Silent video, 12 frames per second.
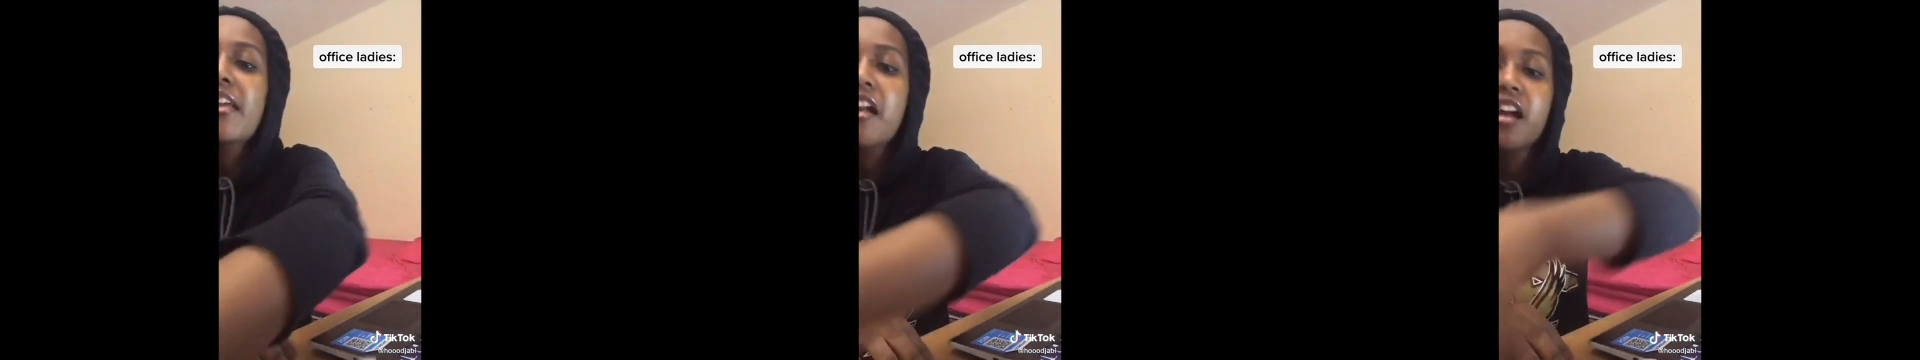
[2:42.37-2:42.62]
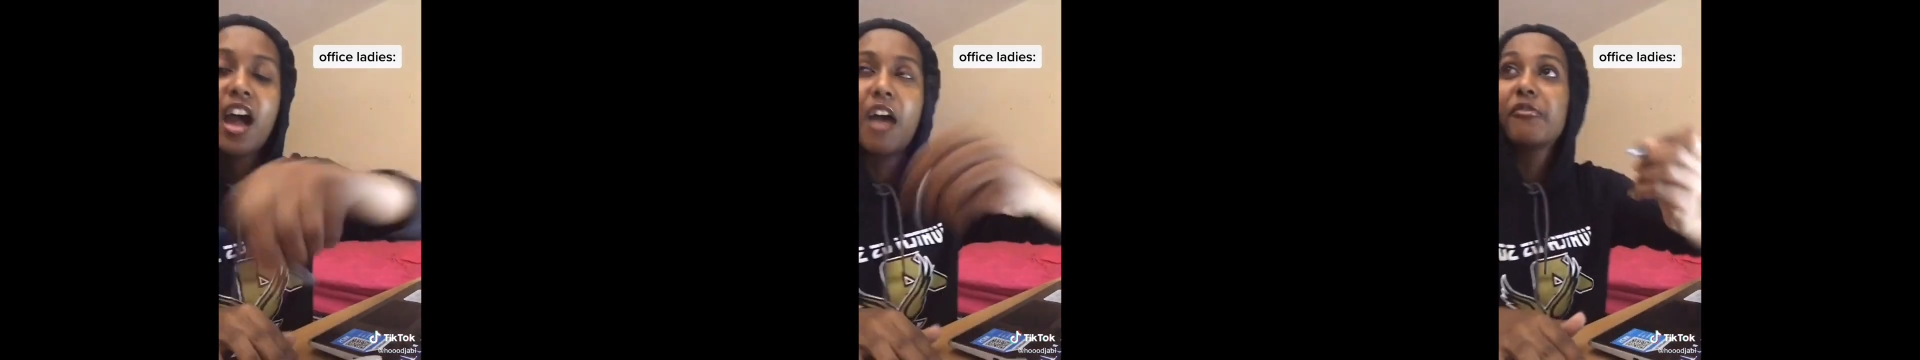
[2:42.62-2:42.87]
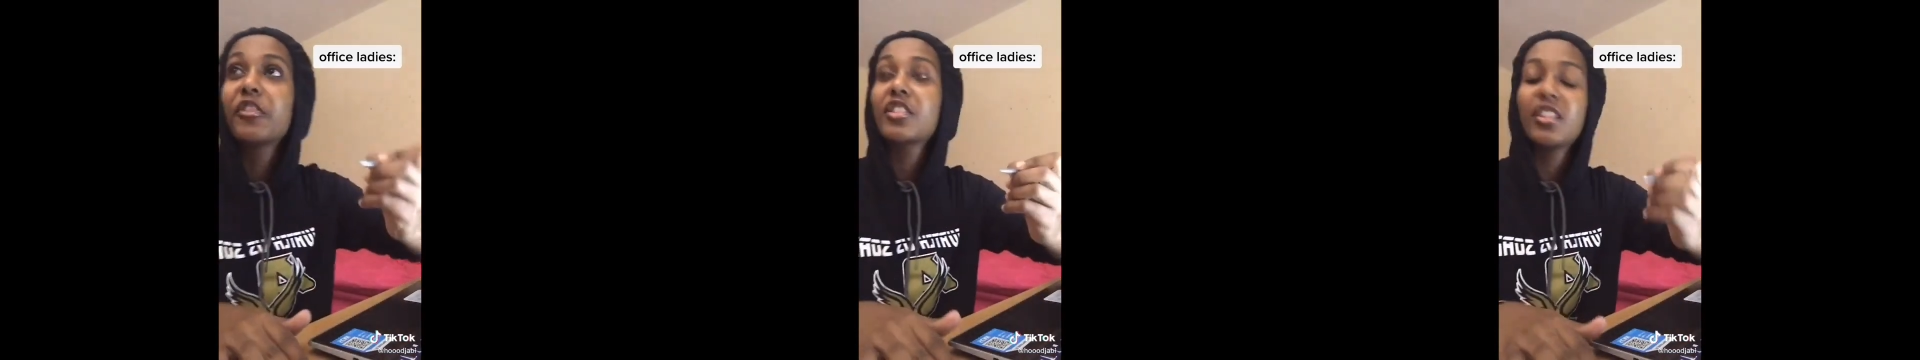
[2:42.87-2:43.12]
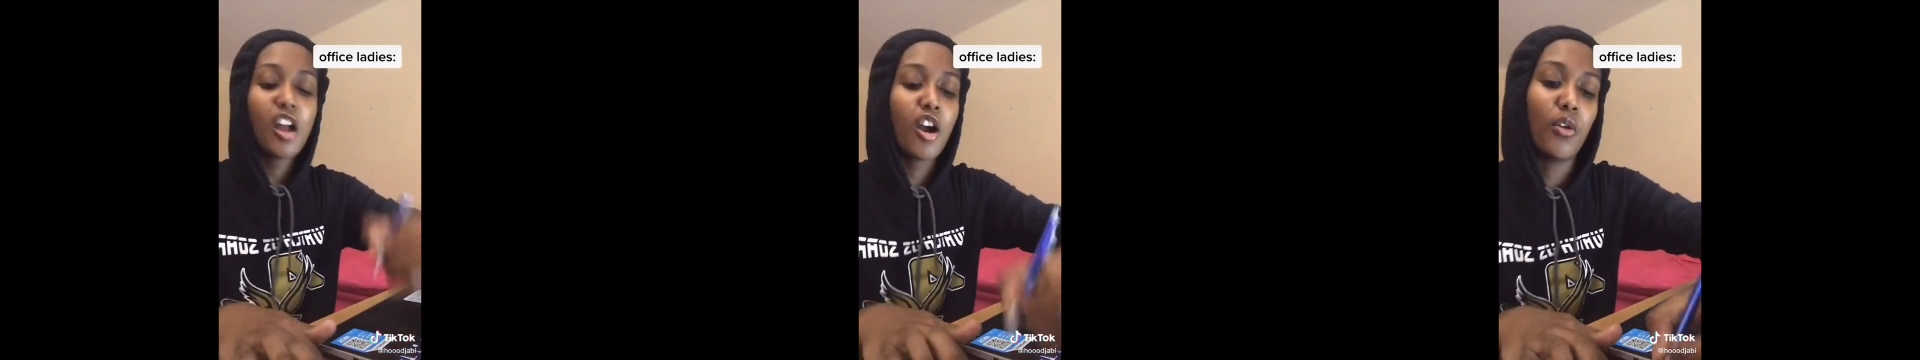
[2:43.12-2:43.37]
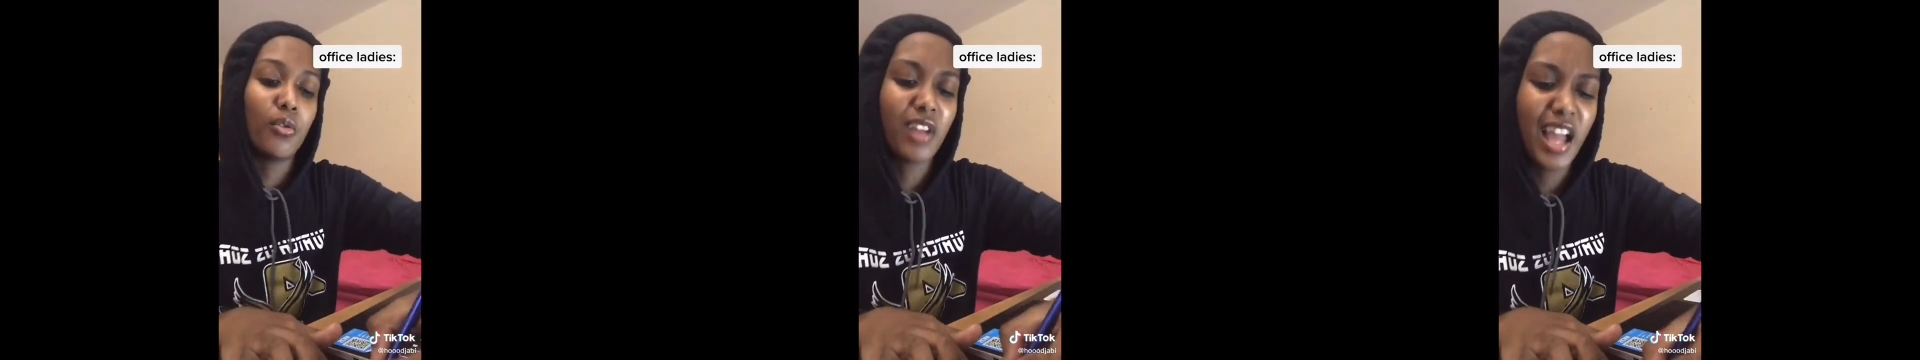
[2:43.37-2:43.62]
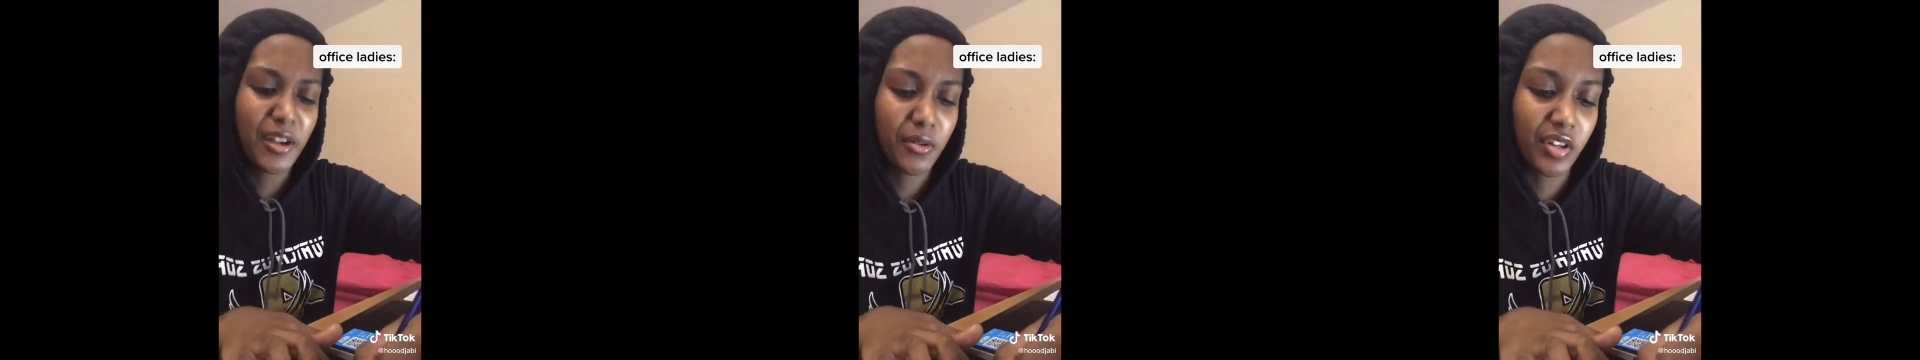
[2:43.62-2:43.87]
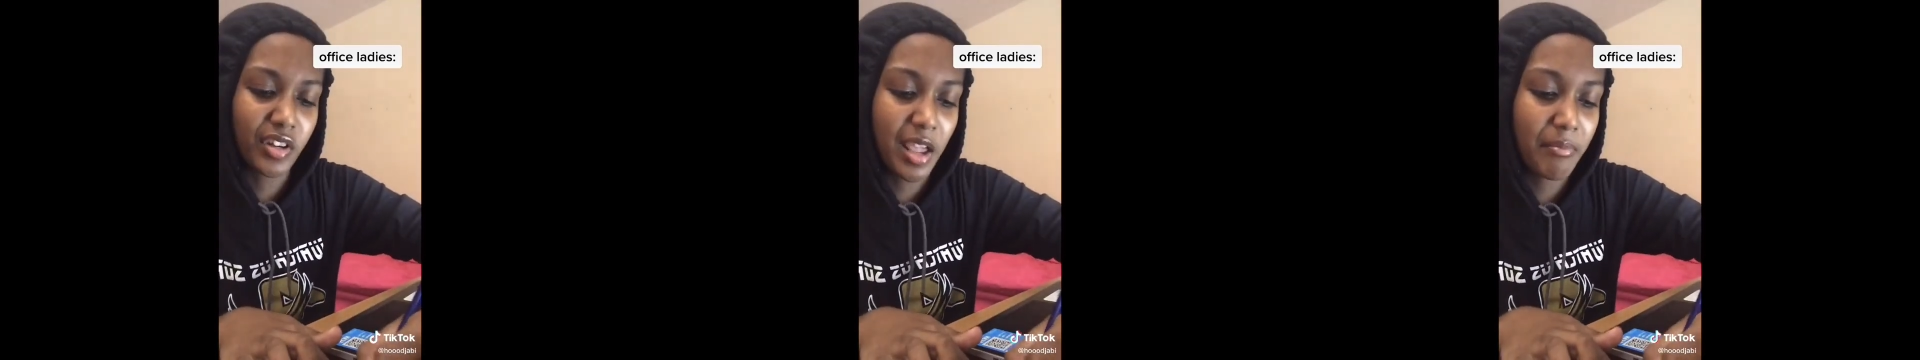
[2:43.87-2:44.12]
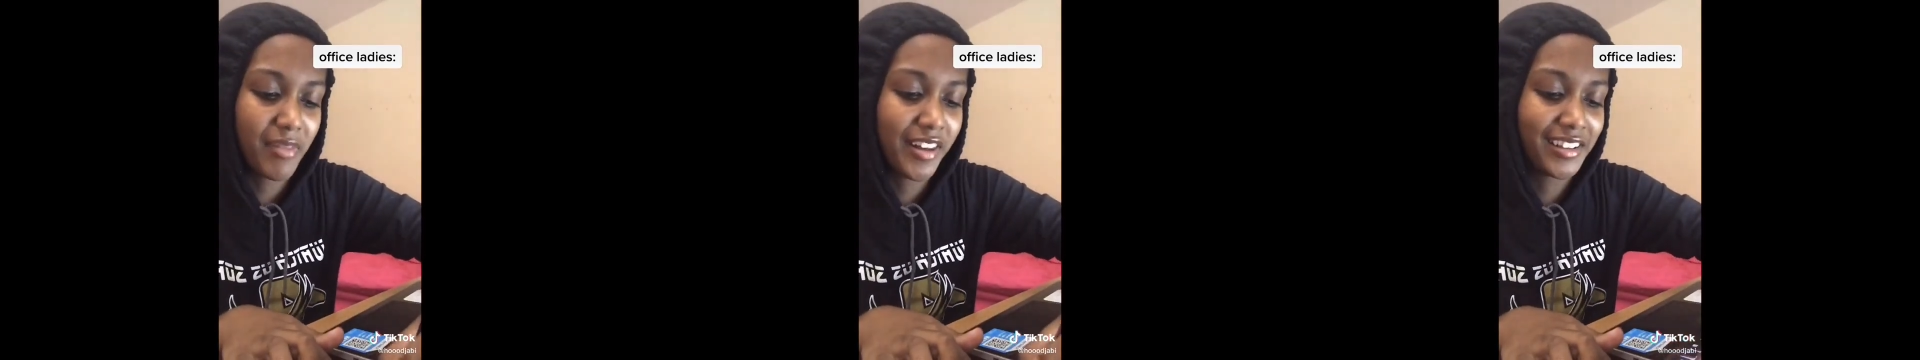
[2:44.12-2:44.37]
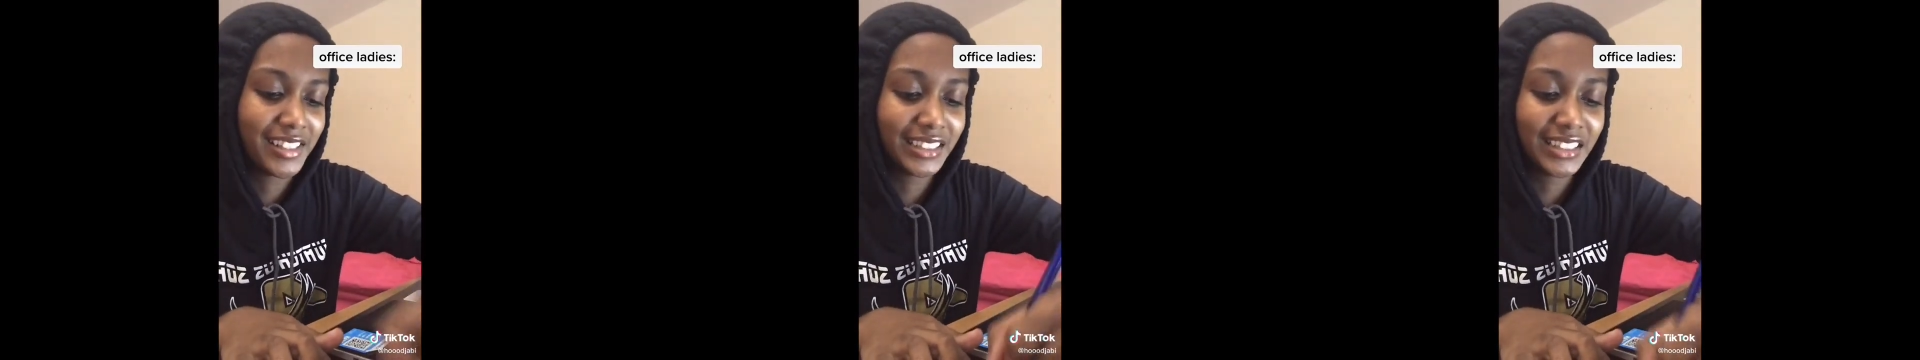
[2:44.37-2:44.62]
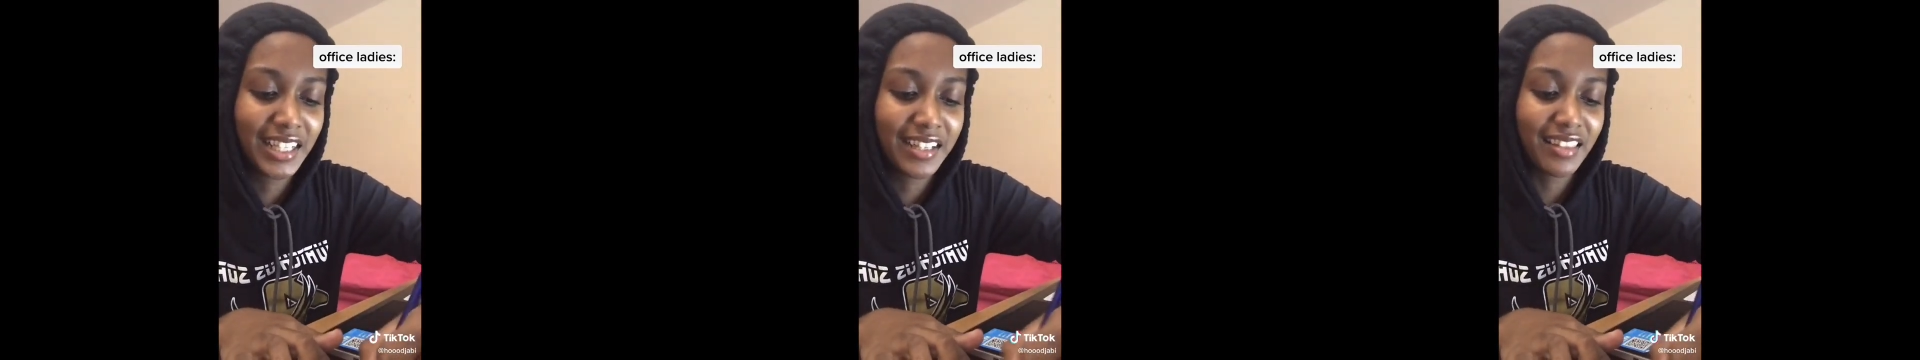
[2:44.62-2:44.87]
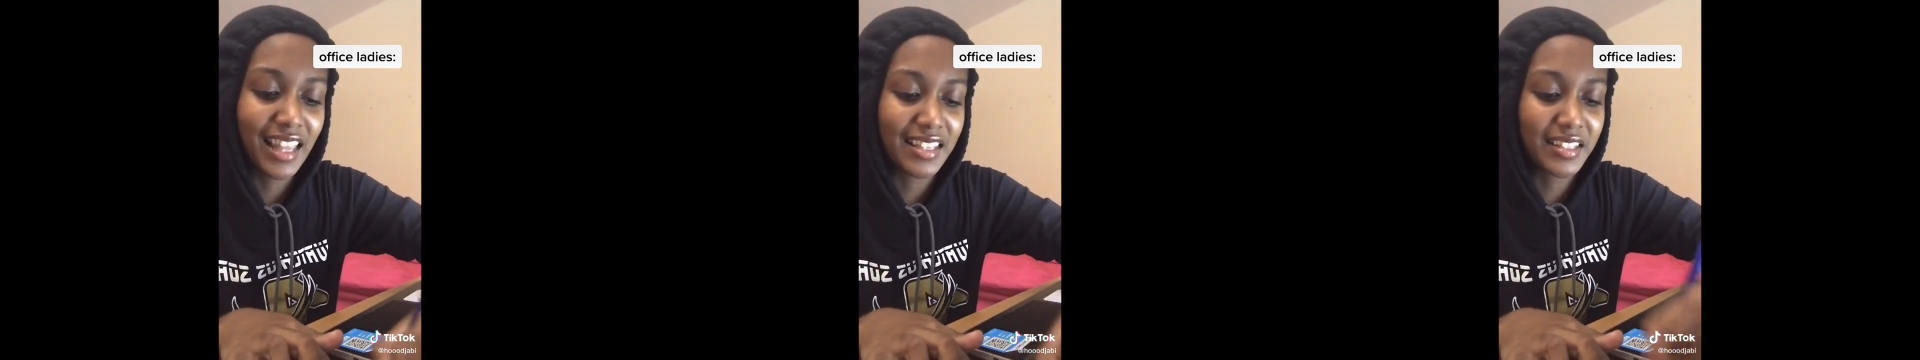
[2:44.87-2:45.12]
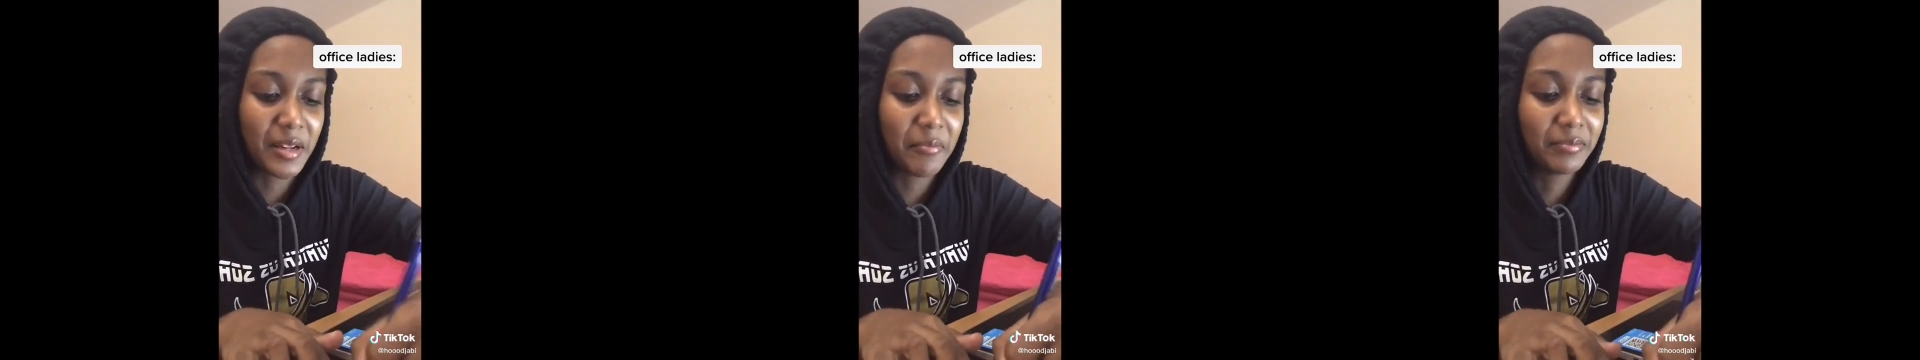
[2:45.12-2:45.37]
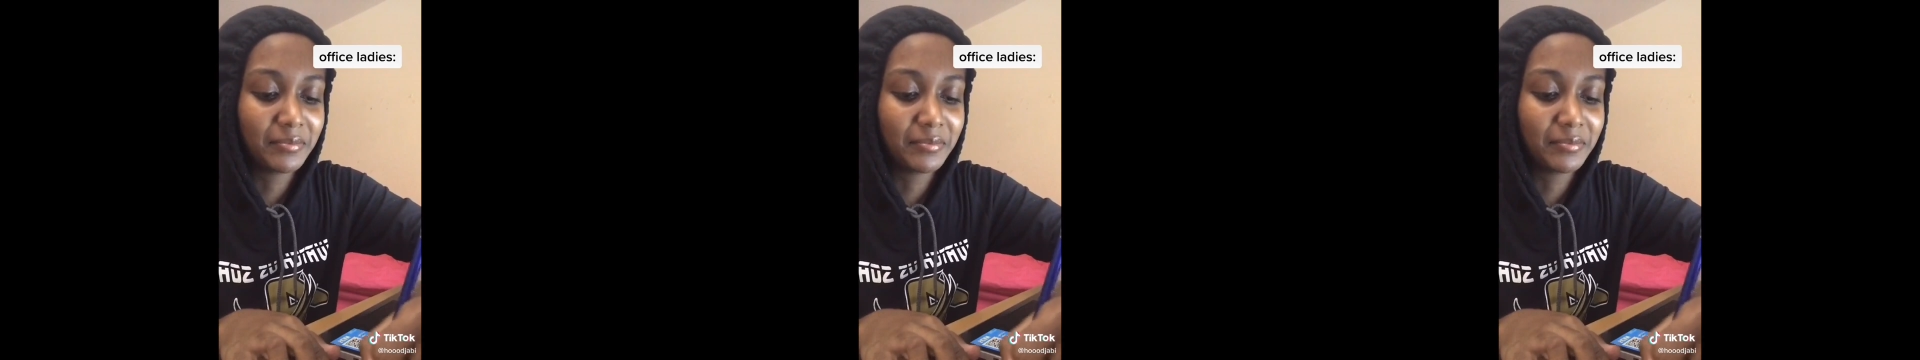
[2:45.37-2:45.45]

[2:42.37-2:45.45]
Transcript: I know your name. Last name.